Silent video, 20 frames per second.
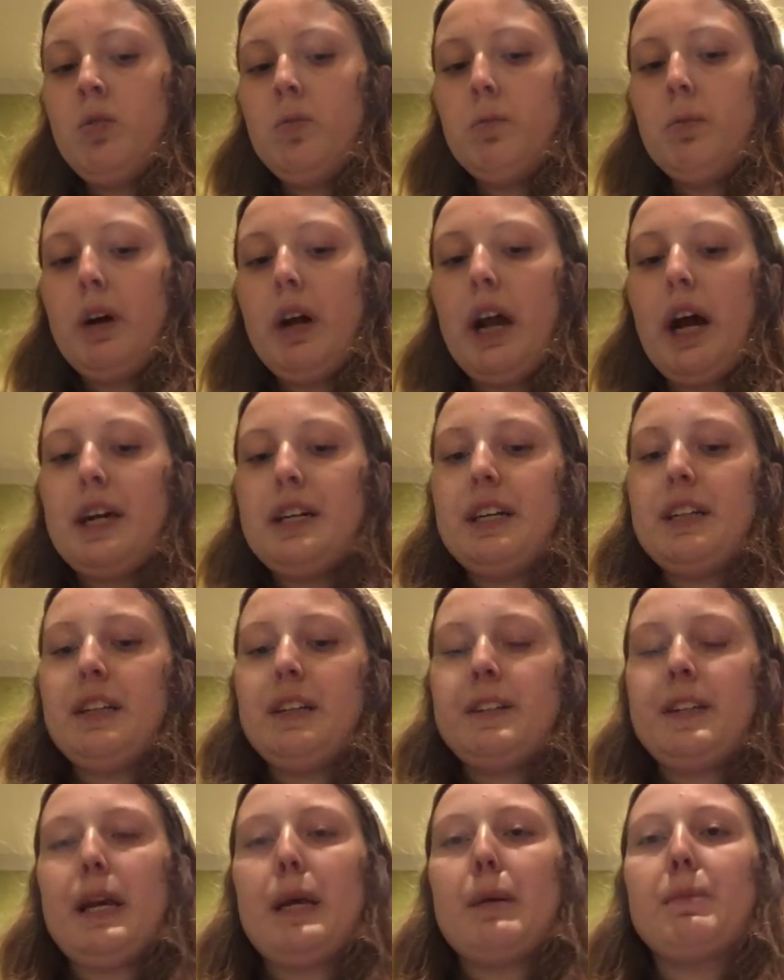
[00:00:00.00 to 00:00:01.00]
But I did the
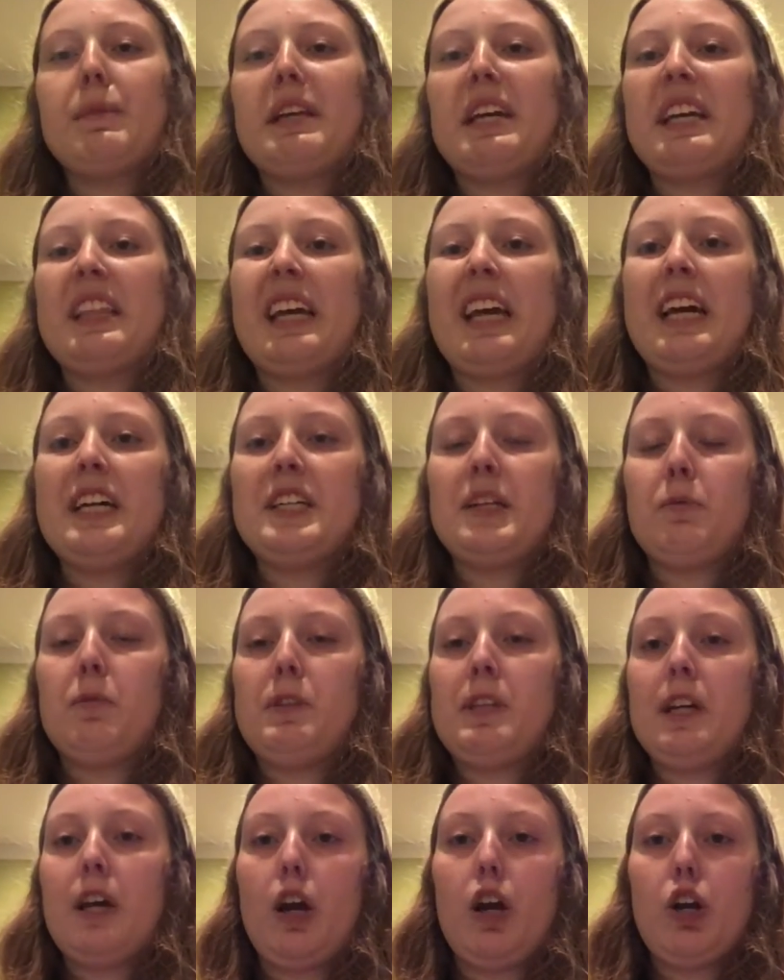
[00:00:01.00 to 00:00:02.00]
same thing that I did with
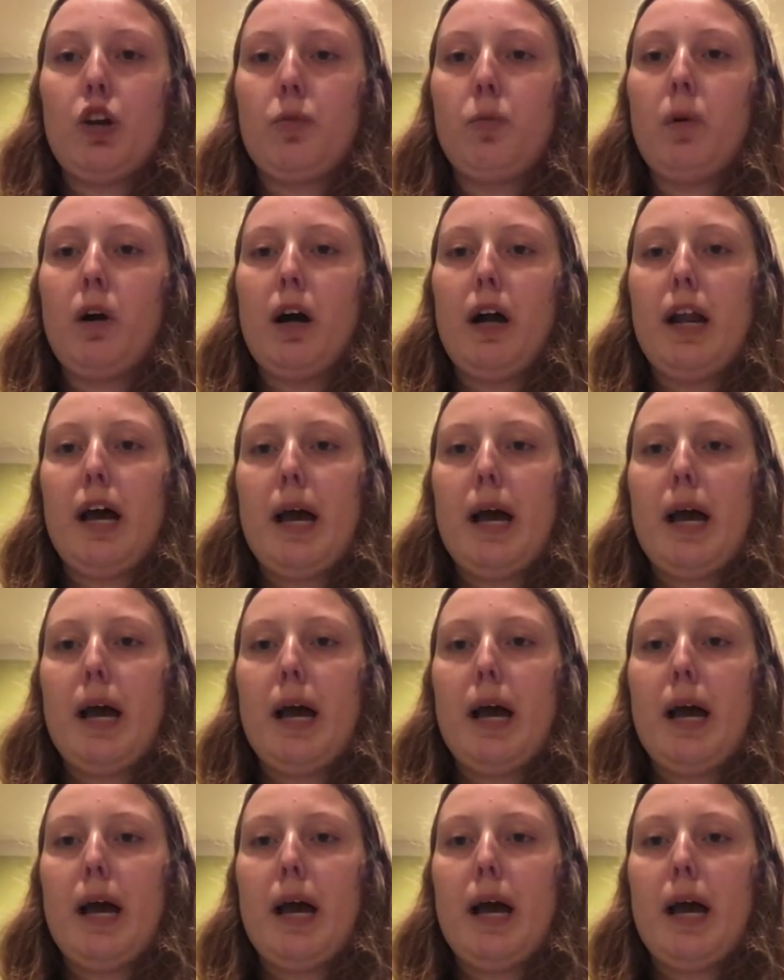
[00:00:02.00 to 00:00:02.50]
the earth one.